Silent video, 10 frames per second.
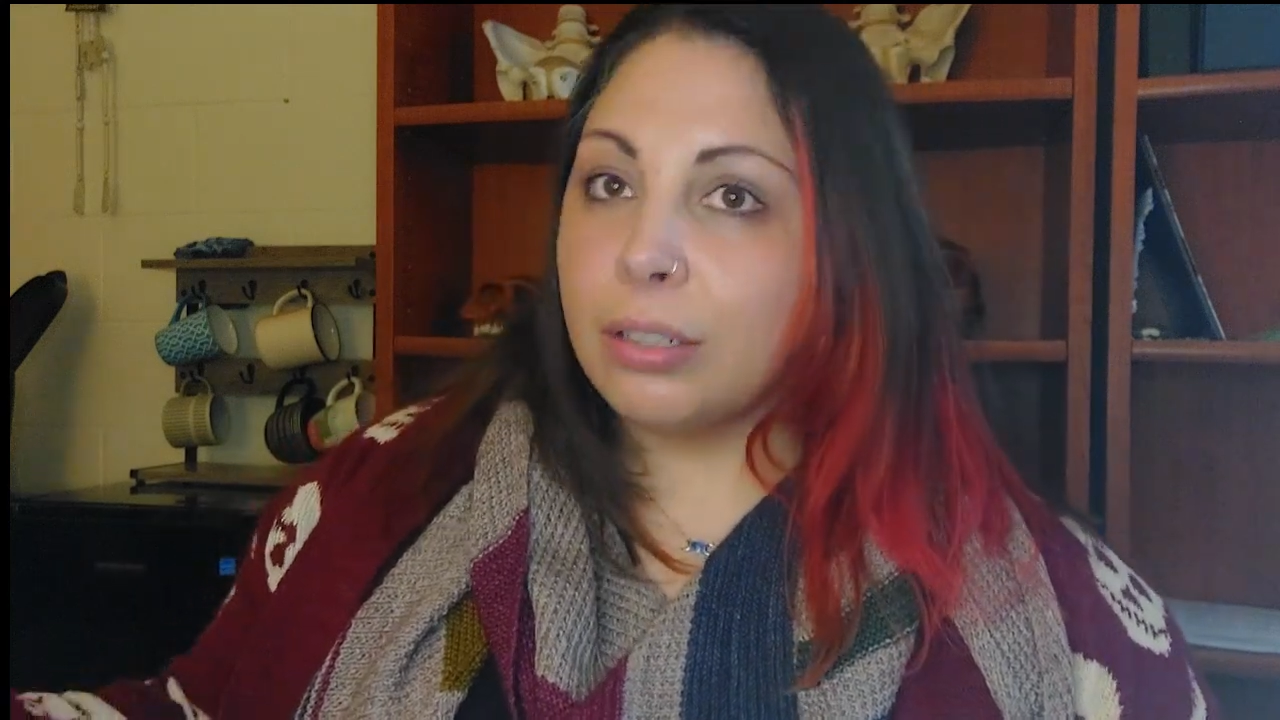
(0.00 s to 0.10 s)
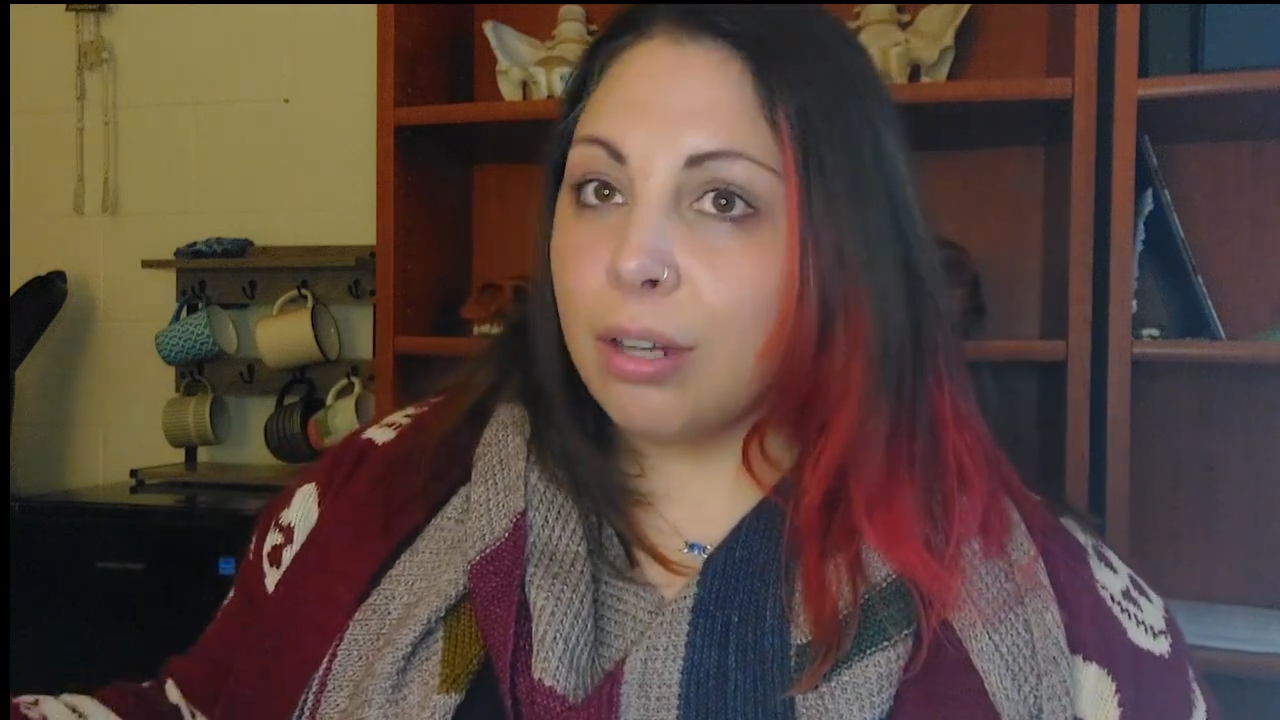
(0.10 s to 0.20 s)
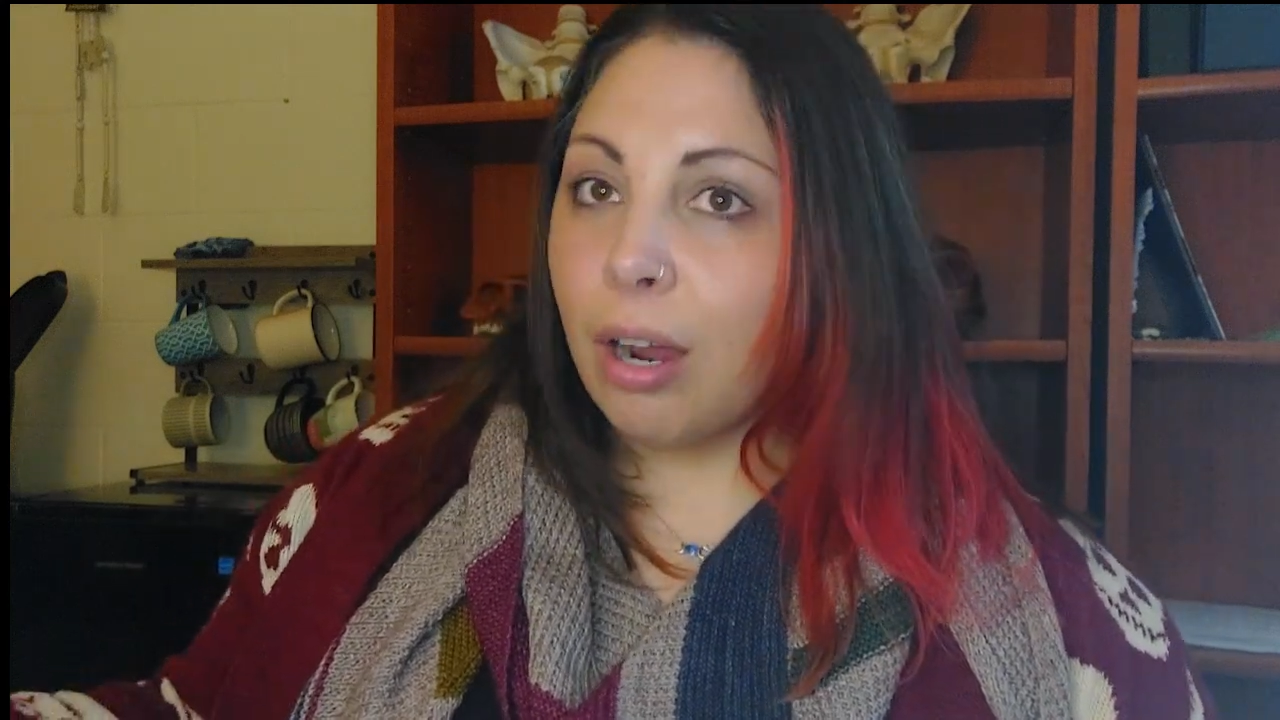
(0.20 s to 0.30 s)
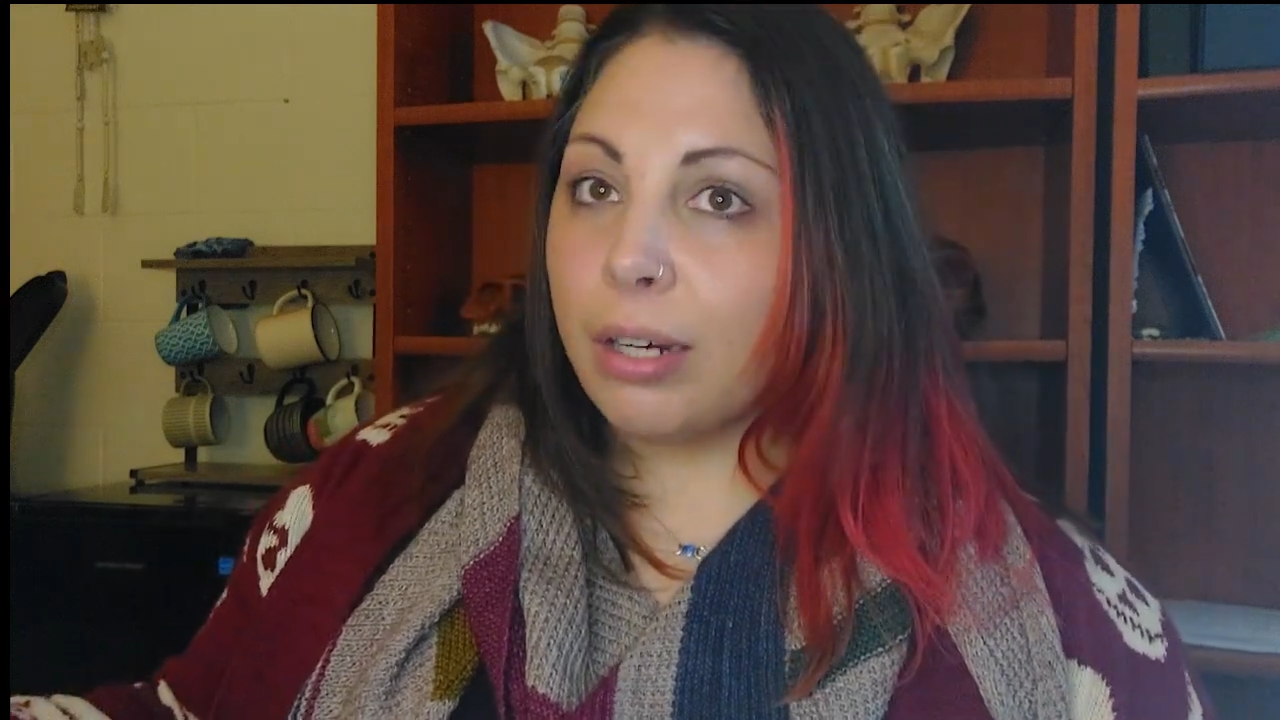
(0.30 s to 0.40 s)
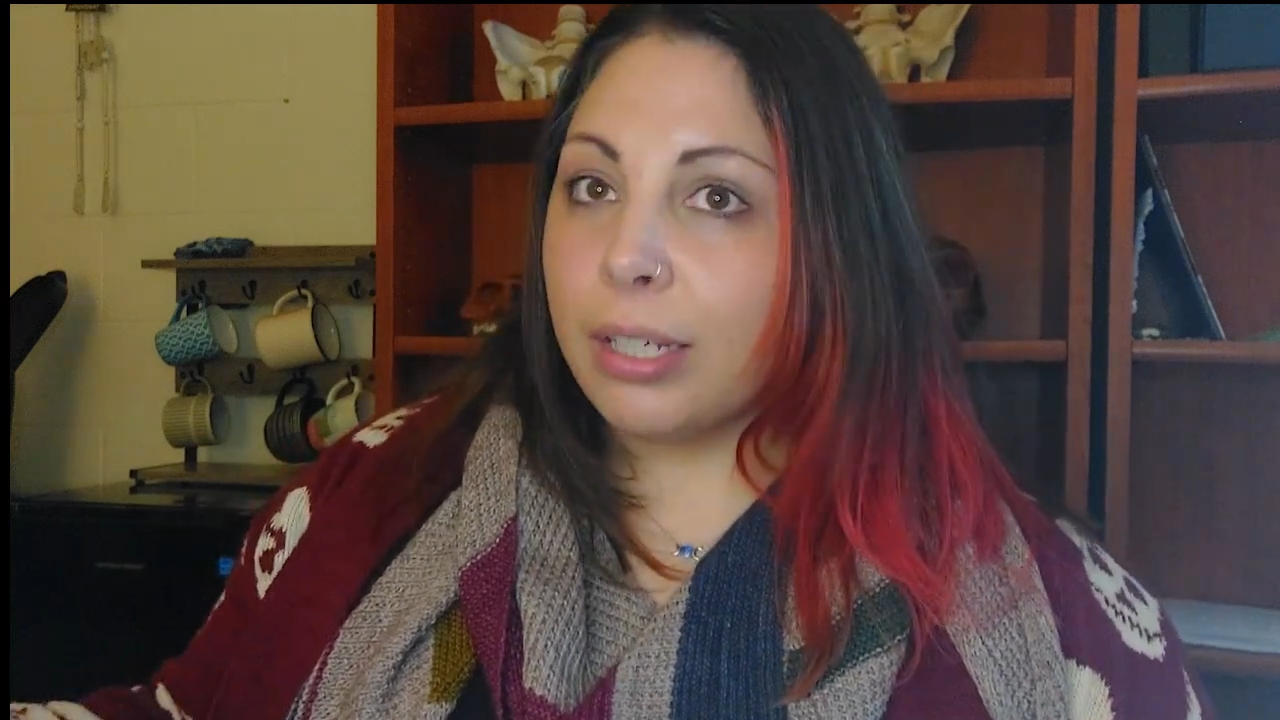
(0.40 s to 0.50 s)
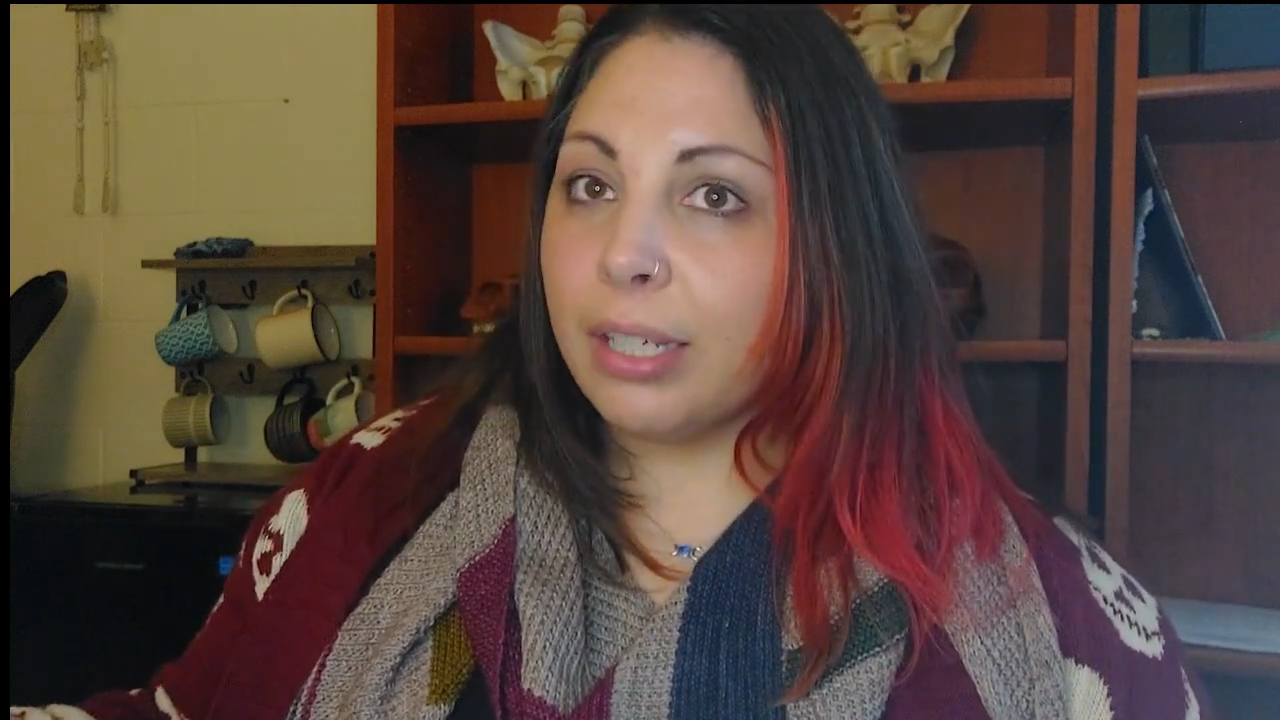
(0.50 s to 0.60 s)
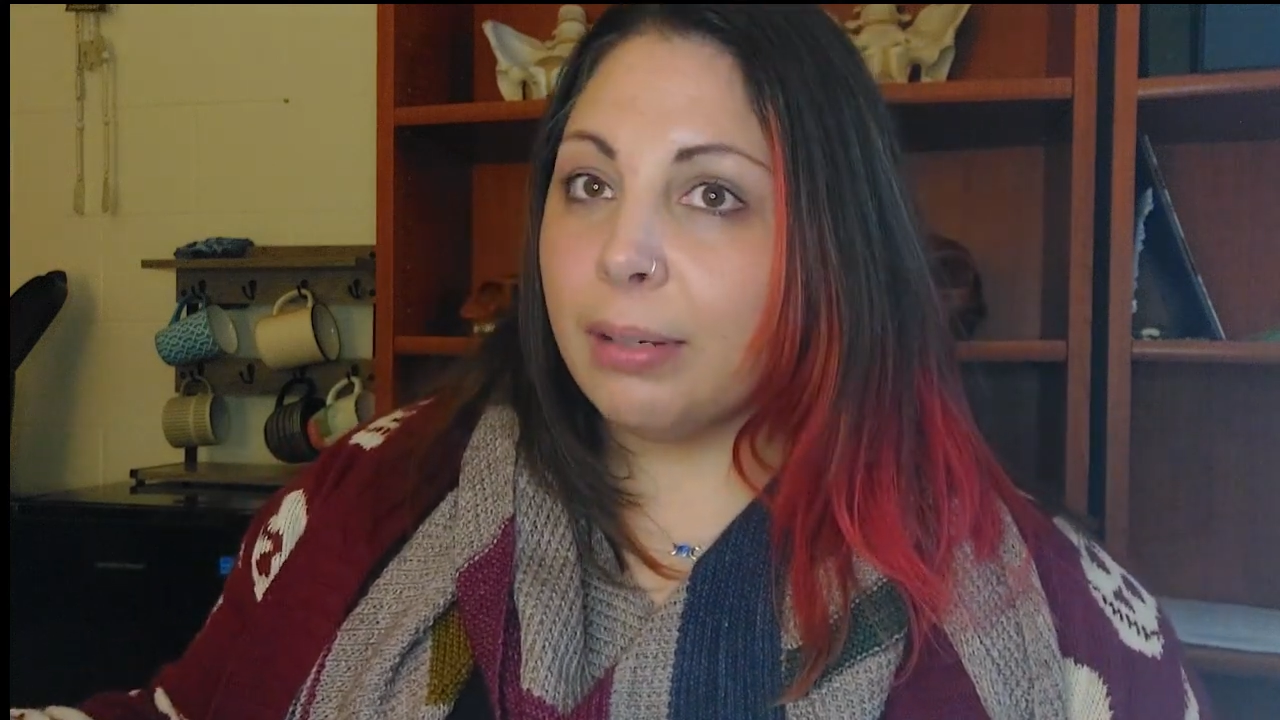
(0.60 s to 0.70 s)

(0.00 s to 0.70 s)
talking